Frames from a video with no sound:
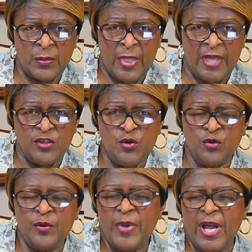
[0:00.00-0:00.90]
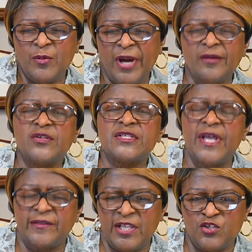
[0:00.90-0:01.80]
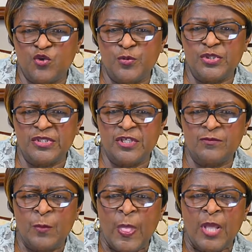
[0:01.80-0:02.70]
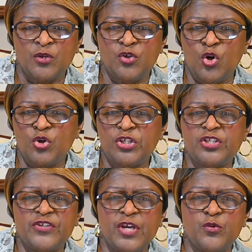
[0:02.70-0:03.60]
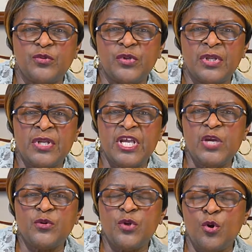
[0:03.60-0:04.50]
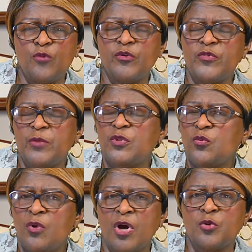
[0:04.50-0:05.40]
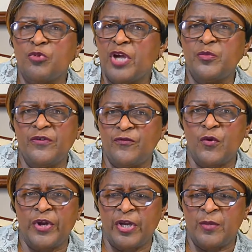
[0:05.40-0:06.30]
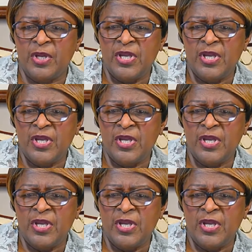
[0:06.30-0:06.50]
And you know, the Bible, I always like that scripture, says, no good thing will he withhold from them that walk upright before him.